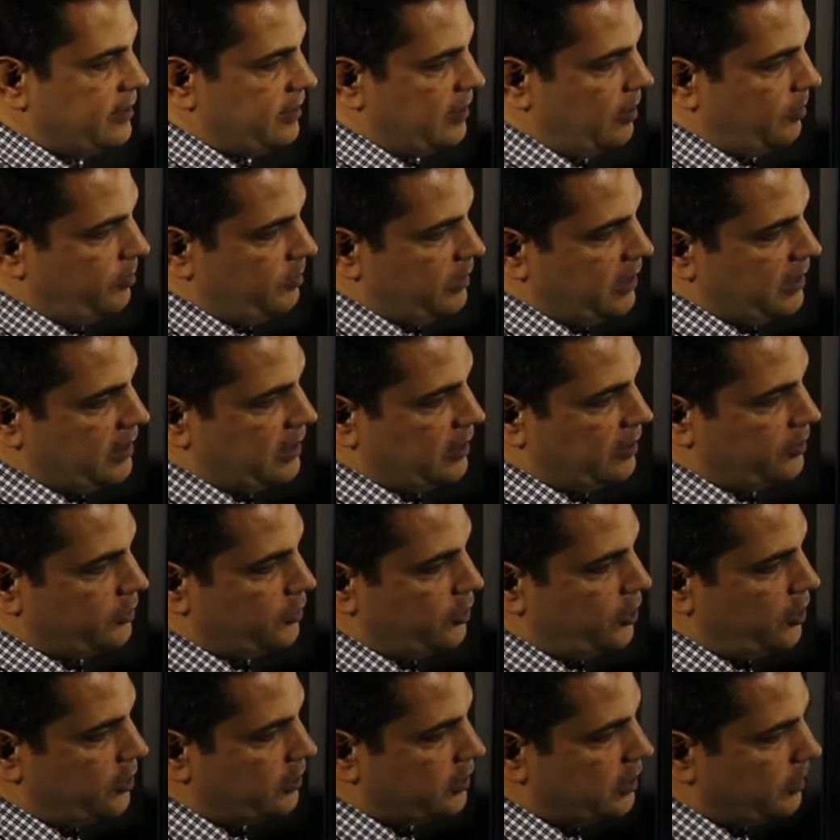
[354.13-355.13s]
that meaning
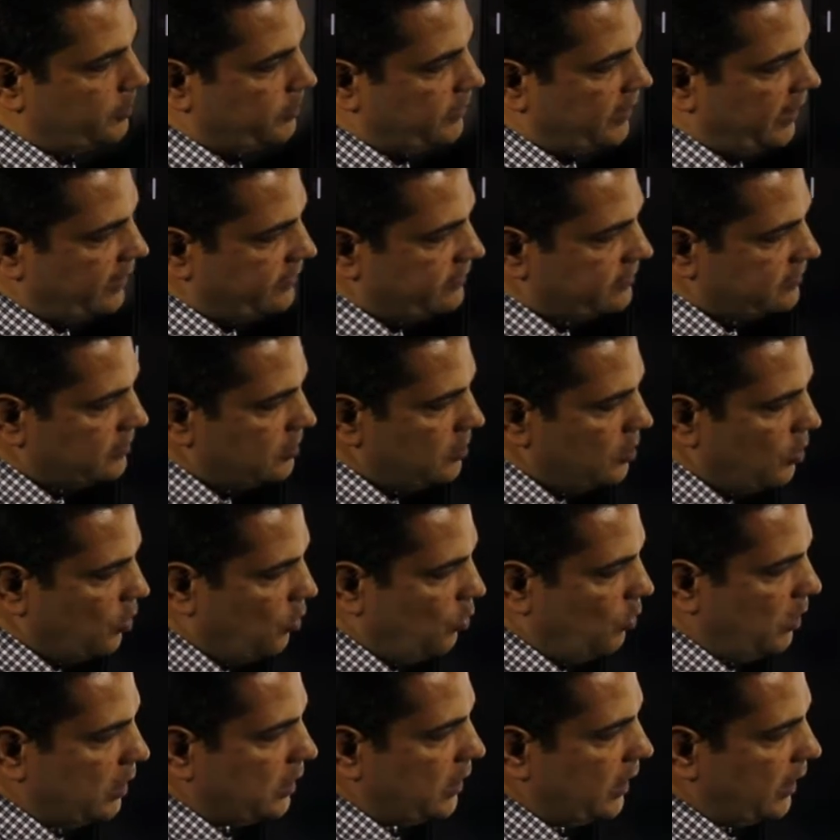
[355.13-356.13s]
30 plus
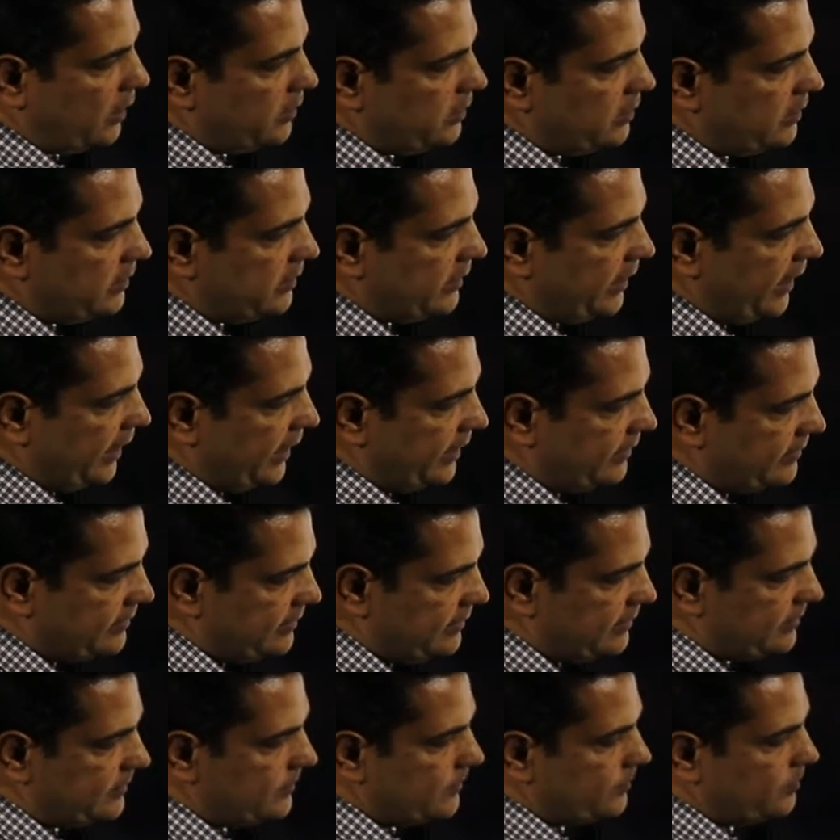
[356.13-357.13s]

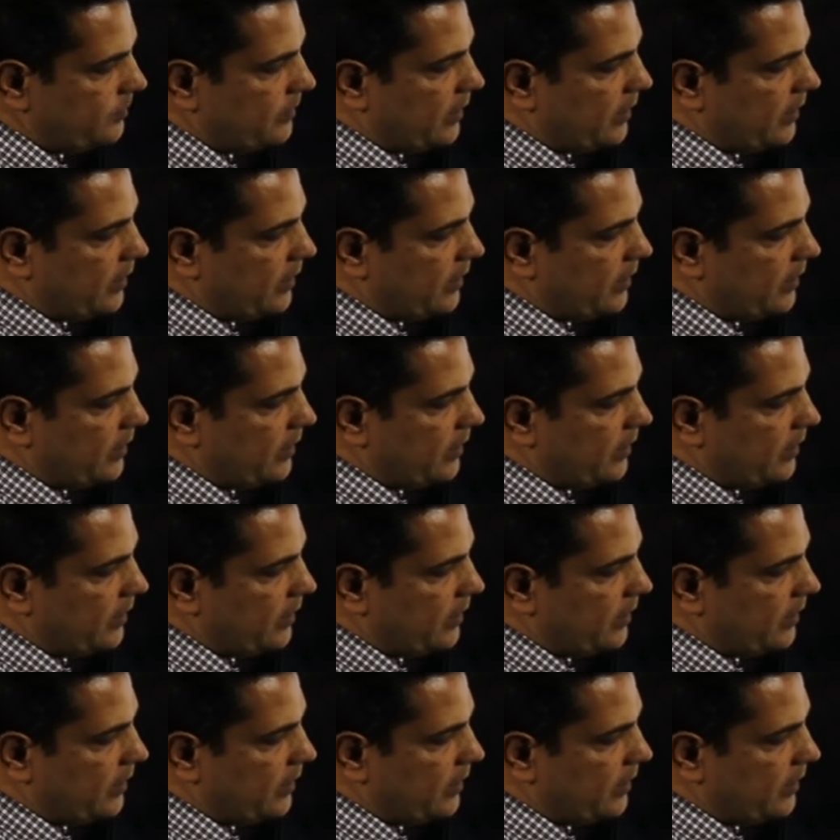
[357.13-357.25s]
180